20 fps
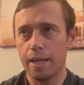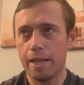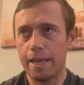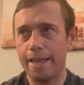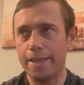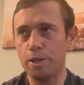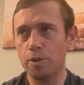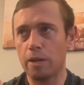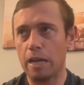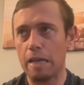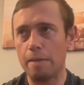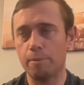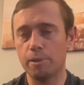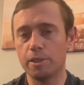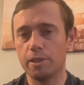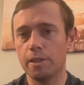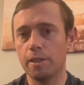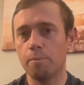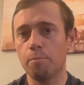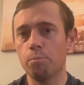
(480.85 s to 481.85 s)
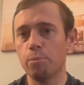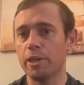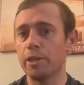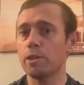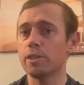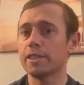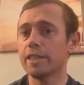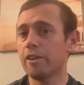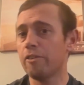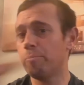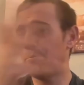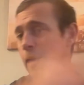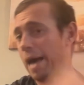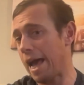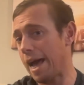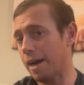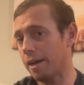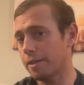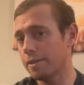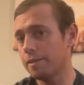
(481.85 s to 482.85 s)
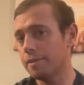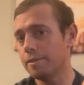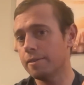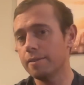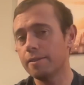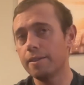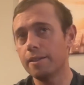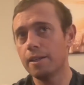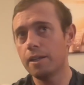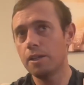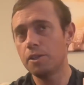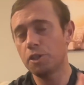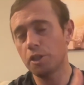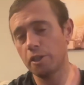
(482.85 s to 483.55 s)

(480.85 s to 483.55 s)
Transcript: and you're able to bring yourself back to